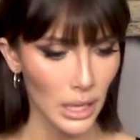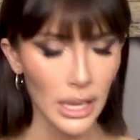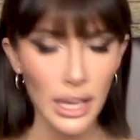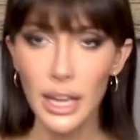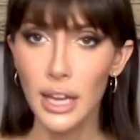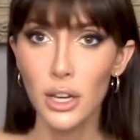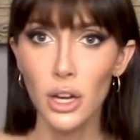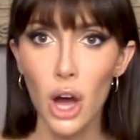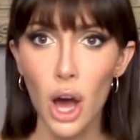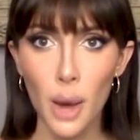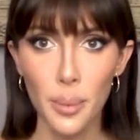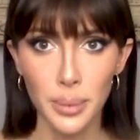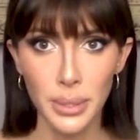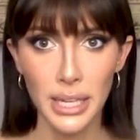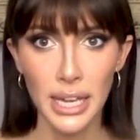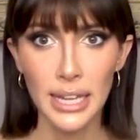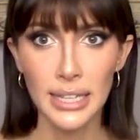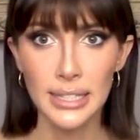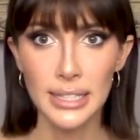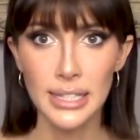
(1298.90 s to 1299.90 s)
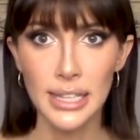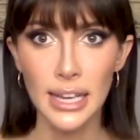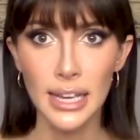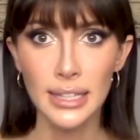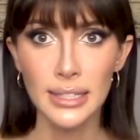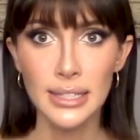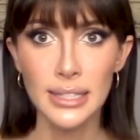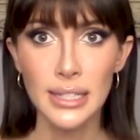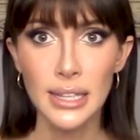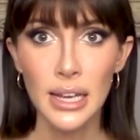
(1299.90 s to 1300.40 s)
It complicates
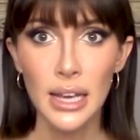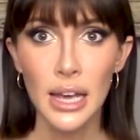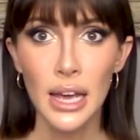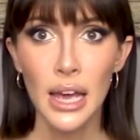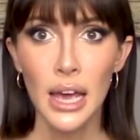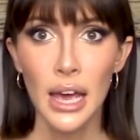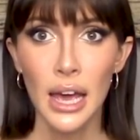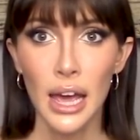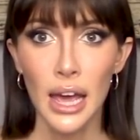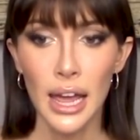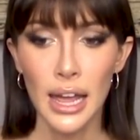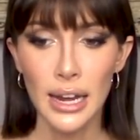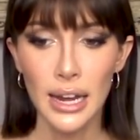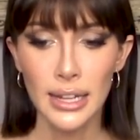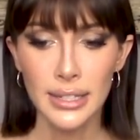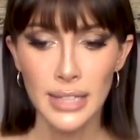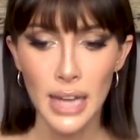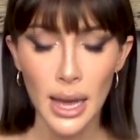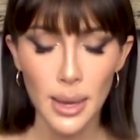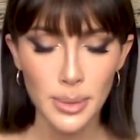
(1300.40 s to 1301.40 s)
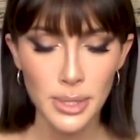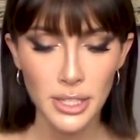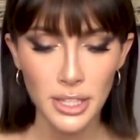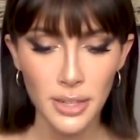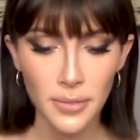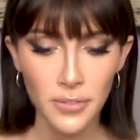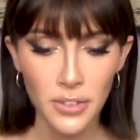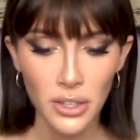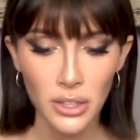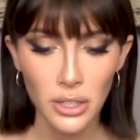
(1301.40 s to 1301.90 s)
things, and at times it
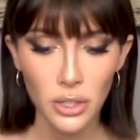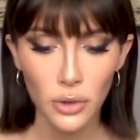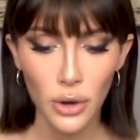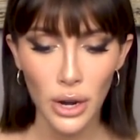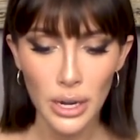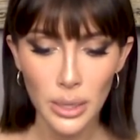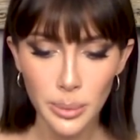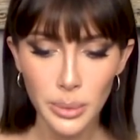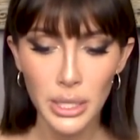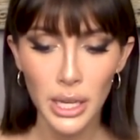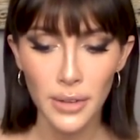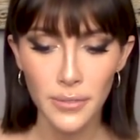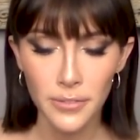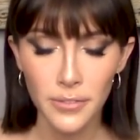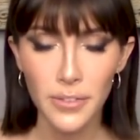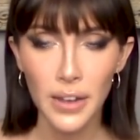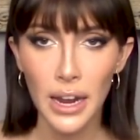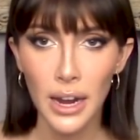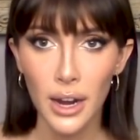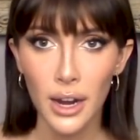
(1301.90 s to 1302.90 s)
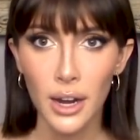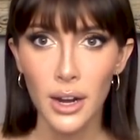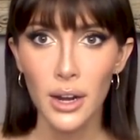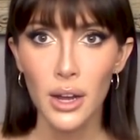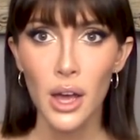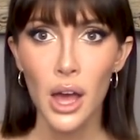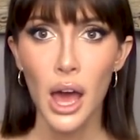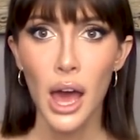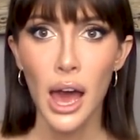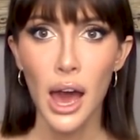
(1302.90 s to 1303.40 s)
can feel incredibly unfair.
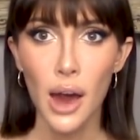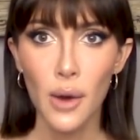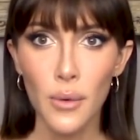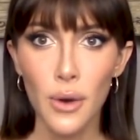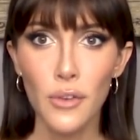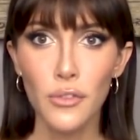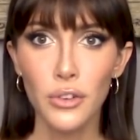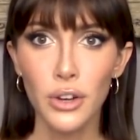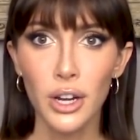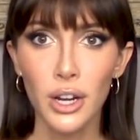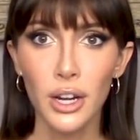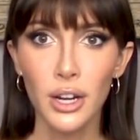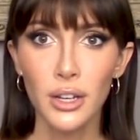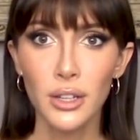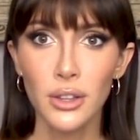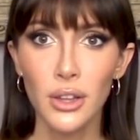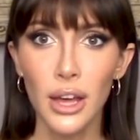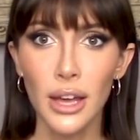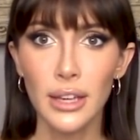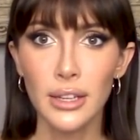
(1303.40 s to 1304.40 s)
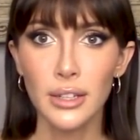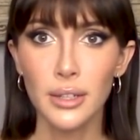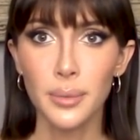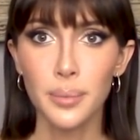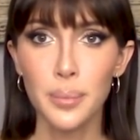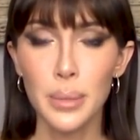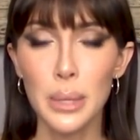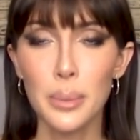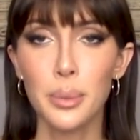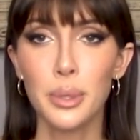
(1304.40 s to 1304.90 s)
However, like
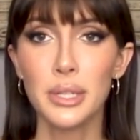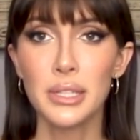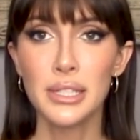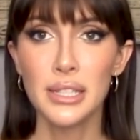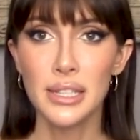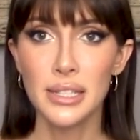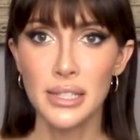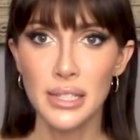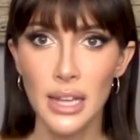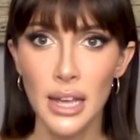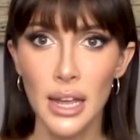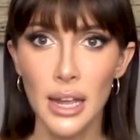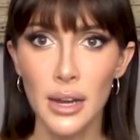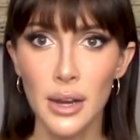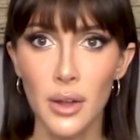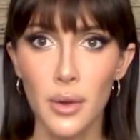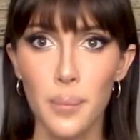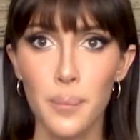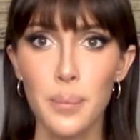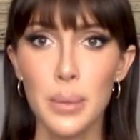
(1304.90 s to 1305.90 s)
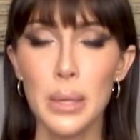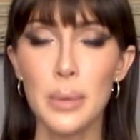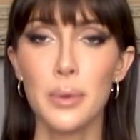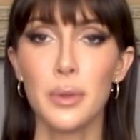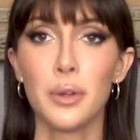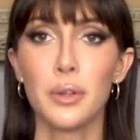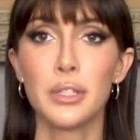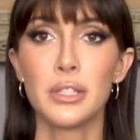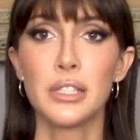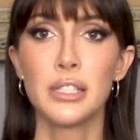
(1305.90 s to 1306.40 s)
be persistent, be
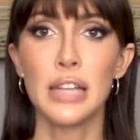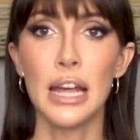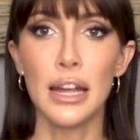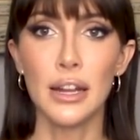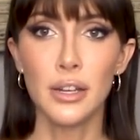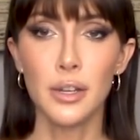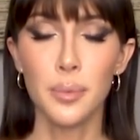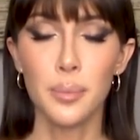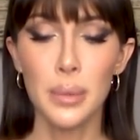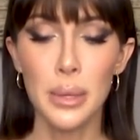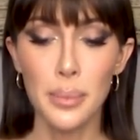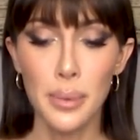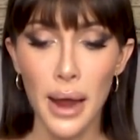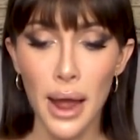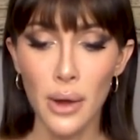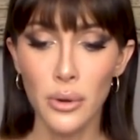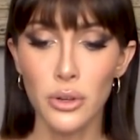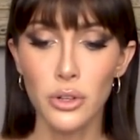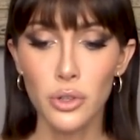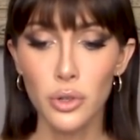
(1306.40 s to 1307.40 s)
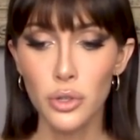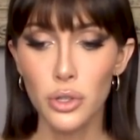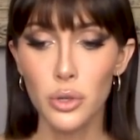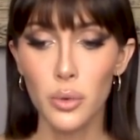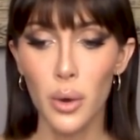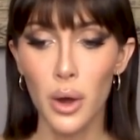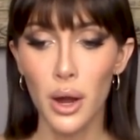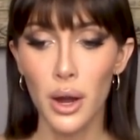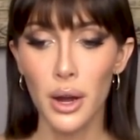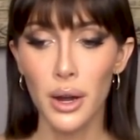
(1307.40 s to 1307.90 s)
stand, be proud in who you
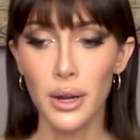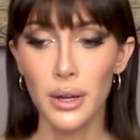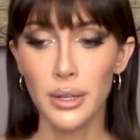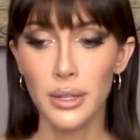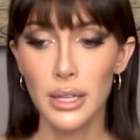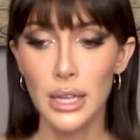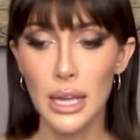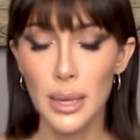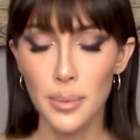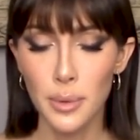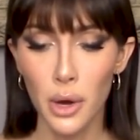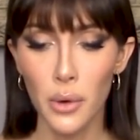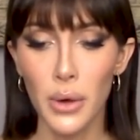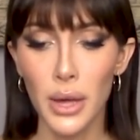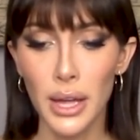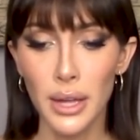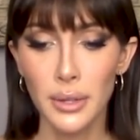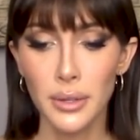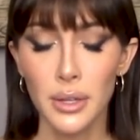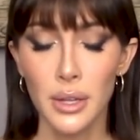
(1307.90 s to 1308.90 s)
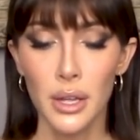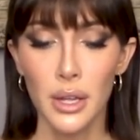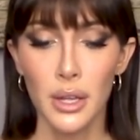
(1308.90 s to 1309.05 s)
are, keep going.